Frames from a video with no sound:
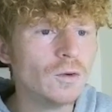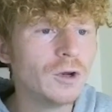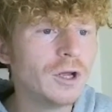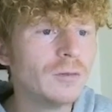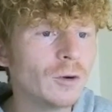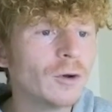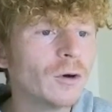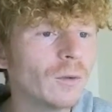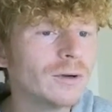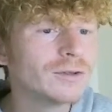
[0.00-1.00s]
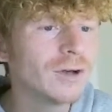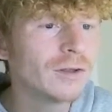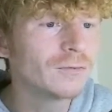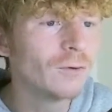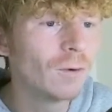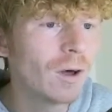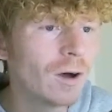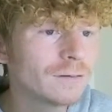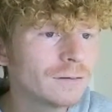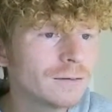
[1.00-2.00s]
the Demon Hunter will start to fall
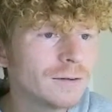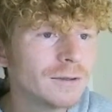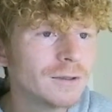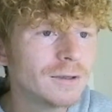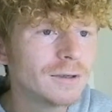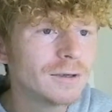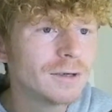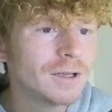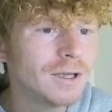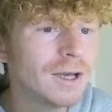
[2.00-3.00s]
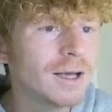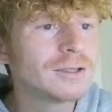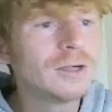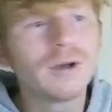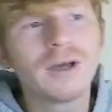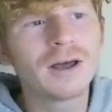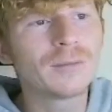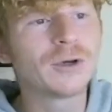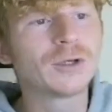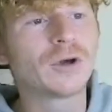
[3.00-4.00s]
off. Yes, you hit that
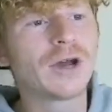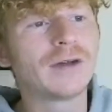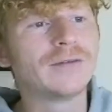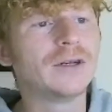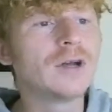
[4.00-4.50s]
move, one Ivy.